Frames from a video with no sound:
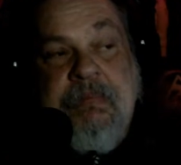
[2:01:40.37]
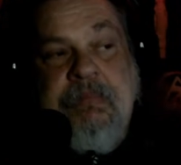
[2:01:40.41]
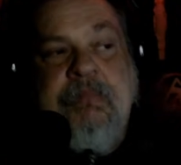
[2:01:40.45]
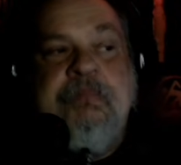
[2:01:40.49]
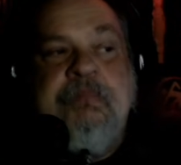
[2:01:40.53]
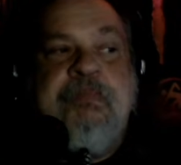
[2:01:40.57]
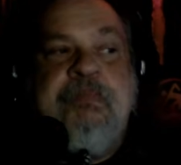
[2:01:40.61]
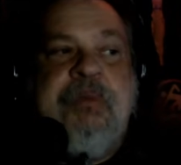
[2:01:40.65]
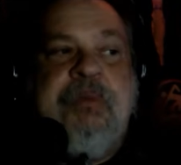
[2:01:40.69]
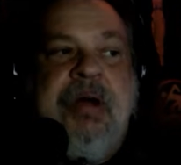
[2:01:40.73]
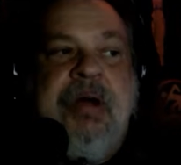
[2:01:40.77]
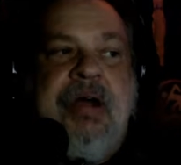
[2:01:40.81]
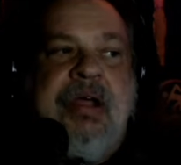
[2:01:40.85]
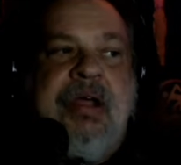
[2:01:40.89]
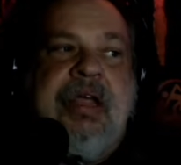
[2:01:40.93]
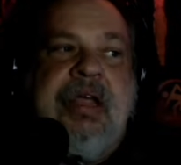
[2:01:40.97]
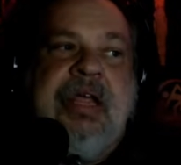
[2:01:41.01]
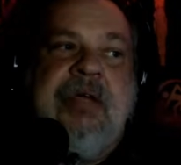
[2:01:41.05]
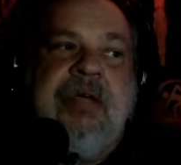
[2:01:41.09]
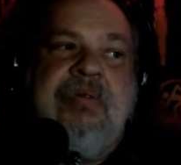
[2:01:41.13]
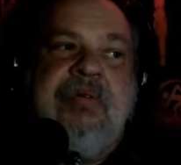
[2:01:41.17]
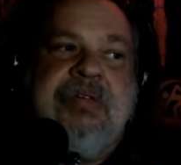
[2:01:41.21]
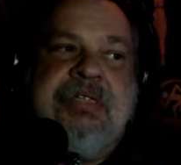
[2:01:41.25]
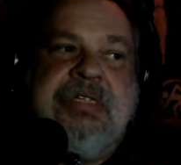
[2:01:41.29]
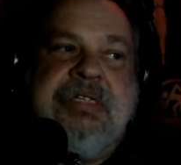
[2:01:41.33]
but
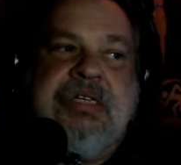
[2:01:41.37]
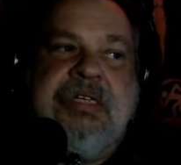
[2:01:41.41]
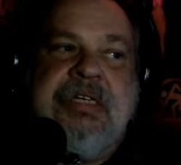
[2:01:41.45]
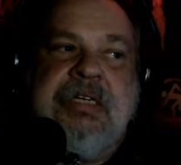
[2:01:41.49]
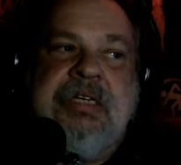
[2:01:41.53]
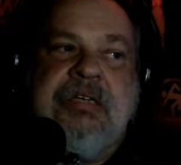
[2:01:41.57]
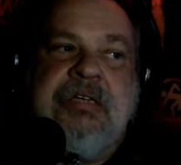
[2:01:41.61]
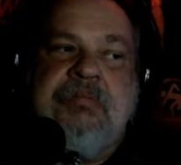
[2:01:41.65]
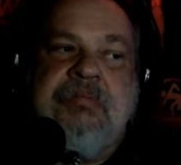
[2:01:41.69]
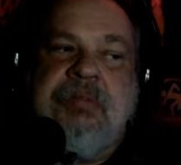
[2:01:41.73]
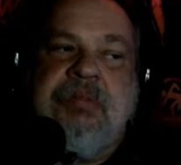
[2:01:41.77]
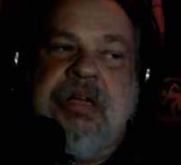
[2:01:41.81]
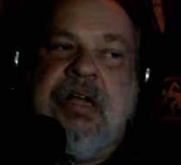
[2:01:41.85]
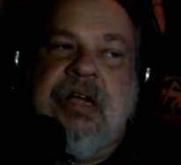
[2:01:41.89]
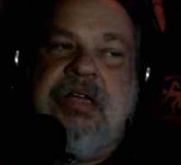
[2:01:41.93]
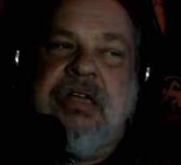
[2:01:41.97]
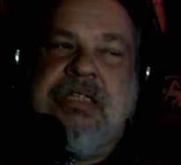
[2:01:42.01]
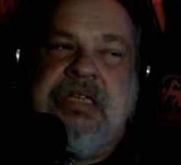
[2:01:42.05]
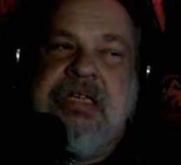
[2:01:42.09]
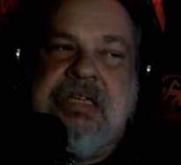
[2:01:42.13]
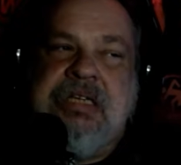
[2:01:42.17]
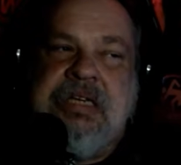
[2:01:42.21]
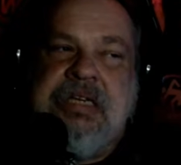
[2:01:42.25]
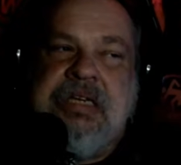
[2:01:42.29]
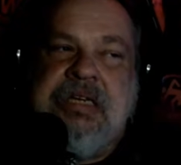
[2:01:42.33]
he was singing because
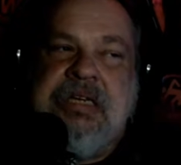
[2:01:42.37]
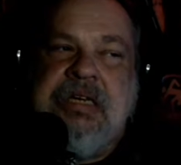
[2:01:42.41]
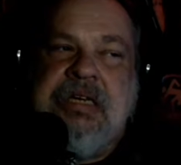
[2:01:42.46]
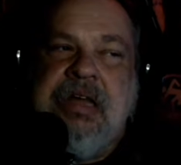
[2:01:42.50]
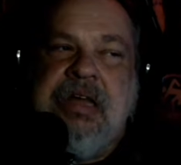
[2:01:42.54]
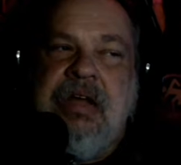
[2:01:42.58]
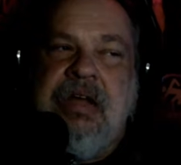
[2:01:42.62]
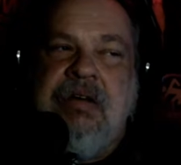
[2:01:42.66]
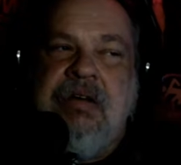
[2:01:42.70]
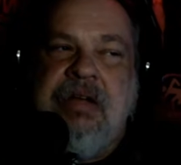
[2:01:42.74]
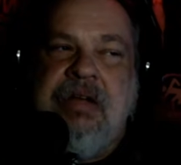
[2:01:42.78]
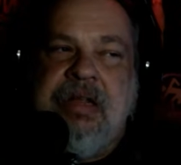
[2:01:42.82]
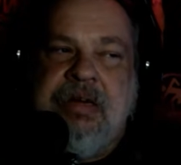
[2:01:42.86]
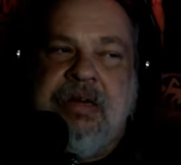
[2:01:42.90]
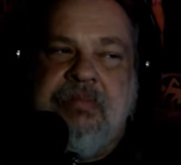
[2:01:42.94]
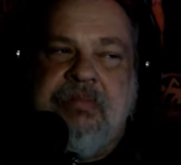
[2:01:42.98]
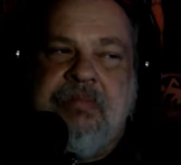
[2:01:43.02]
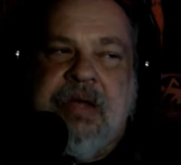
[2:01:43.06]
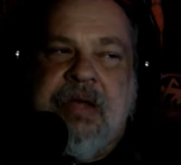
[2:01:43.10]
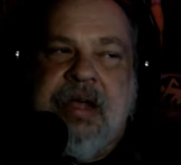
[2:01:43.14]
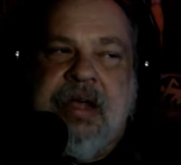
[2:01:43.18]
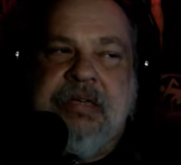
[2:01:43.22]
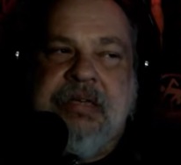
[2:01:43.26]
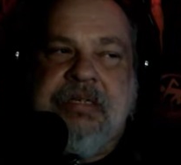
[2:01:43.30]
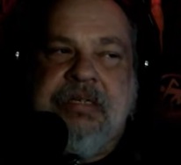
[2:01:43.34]
he didn't know he'd
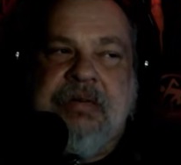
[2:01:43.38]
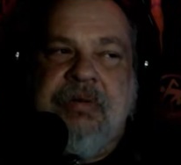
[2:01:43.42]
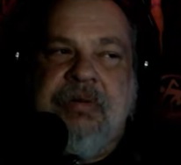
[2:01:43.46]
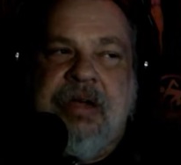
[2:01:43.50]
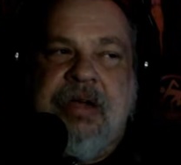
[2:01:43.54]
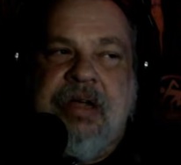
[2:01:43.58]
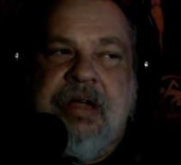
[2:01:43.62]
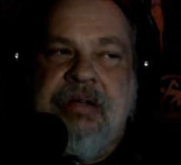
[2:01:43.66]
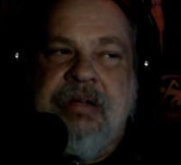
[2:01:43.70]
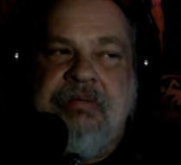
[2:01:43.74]
passed away.